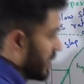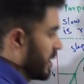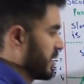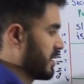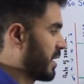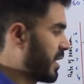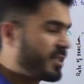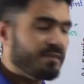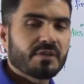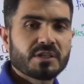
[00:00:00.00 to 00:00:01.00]
The
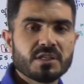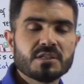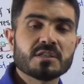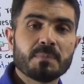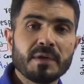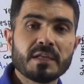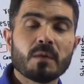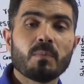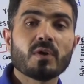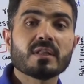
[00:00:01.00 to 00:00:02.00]
rate of reaction is depending
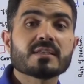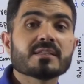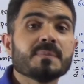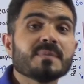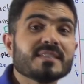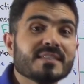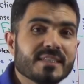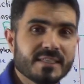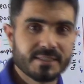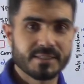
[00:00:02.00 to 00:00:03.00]
upon the
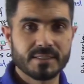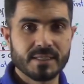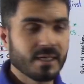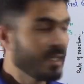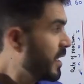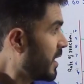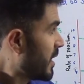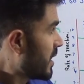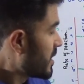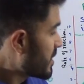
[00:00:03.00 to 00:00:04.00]
substrate.
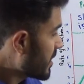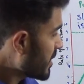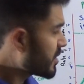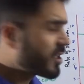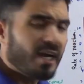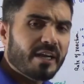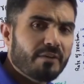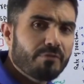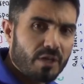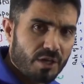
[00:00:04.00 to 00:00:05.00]
Such kind
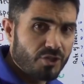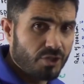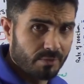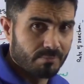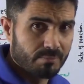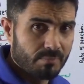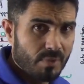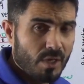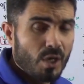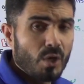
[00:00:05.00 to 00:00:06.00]
of reaction
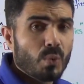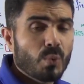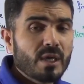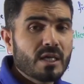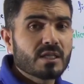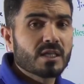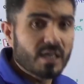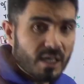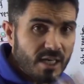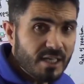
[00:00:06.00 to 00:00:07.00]
where the
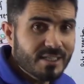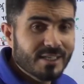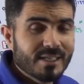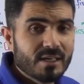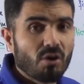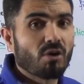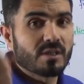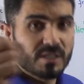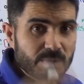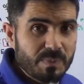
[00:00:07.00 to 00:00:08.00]
rate or
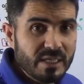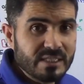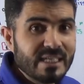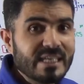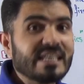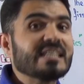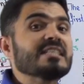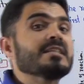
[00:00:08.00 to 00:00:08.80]
the speed is